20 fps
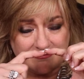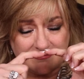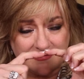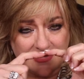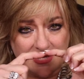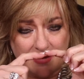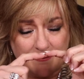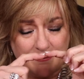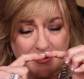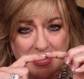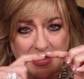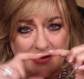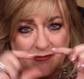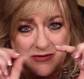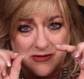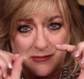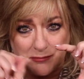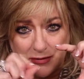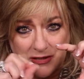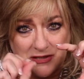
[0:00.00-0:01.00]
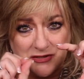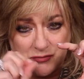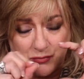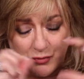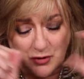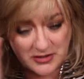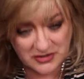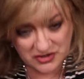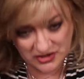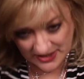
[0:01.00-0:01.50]
compact with a blush
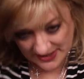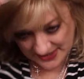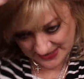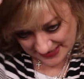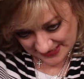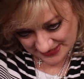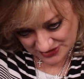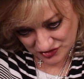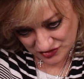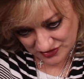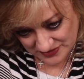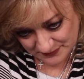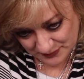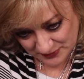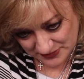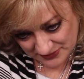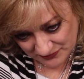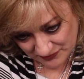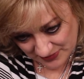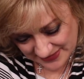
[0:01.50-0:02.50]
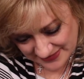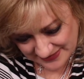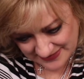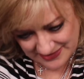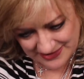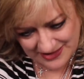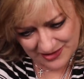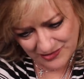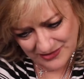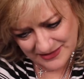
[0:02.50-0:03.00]
brush and you just put it right in there
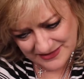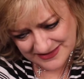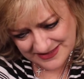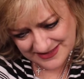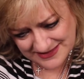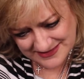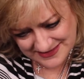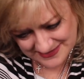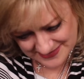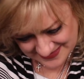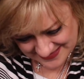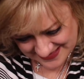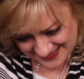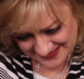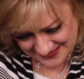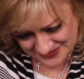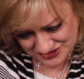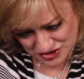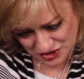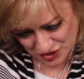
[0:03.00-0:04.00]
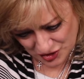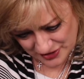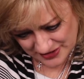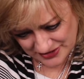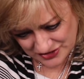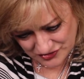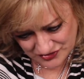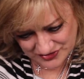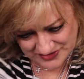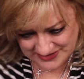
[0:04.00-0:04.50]
and all it does is kind of
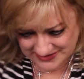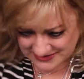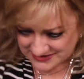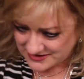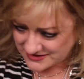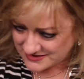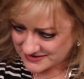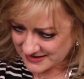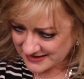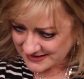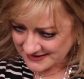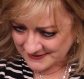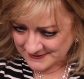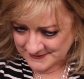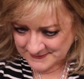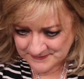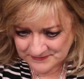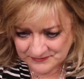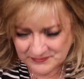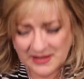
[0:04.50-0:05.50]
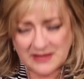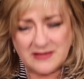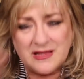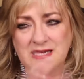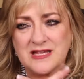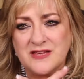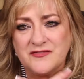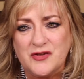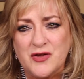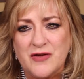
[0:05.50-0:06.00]
darken your skin because
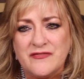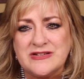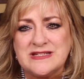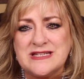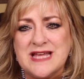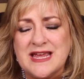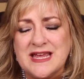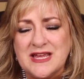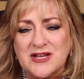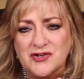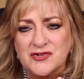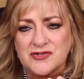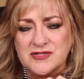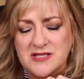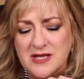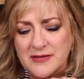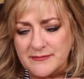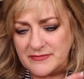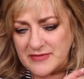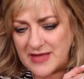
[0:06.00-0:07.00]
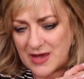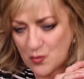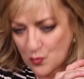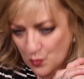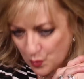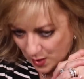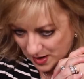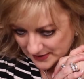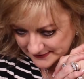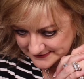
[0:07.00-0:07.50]
like if you have a tan or something that
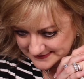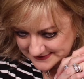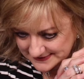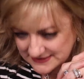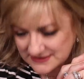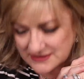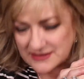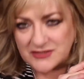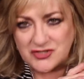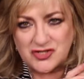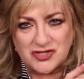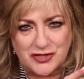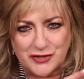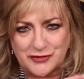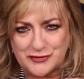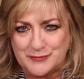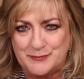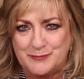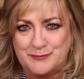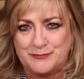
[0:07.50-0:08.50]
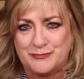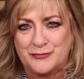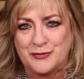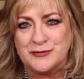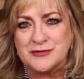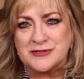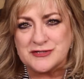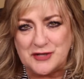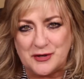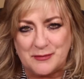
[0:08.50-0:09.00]
white skin doesn't show
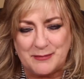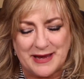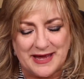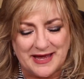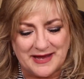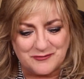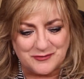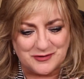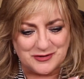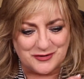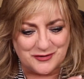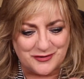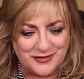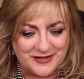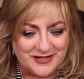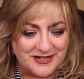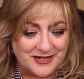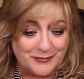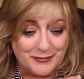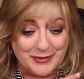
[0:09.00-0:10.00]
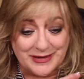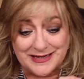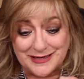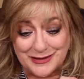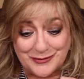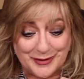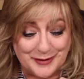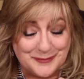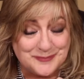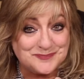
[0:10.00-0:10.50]
through so bad when you're thinning but
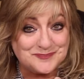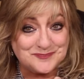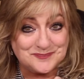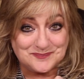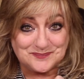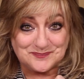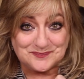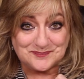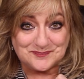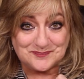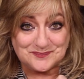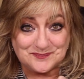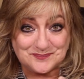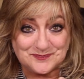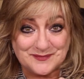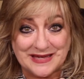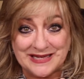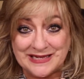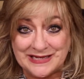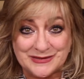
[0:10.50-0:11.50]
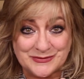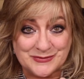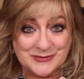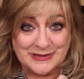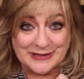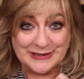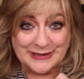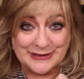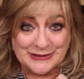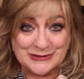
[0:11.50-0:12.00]
anyway it is what
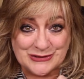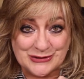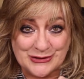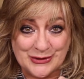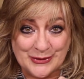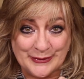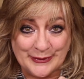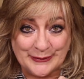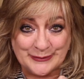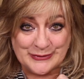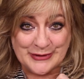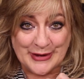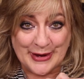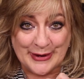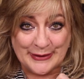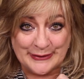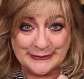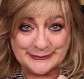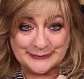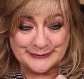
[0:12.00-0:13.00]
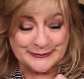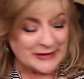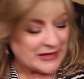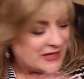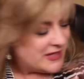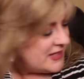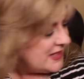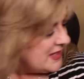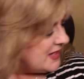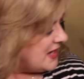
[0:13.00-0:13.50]
it is you know what I'm saying
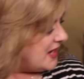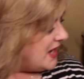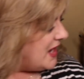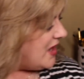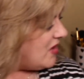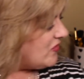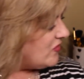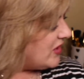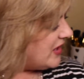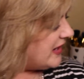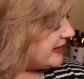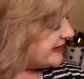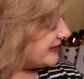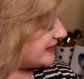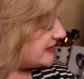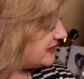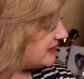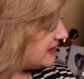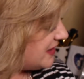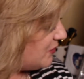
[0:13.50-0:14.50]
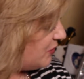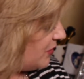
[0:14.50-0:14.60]
all right you know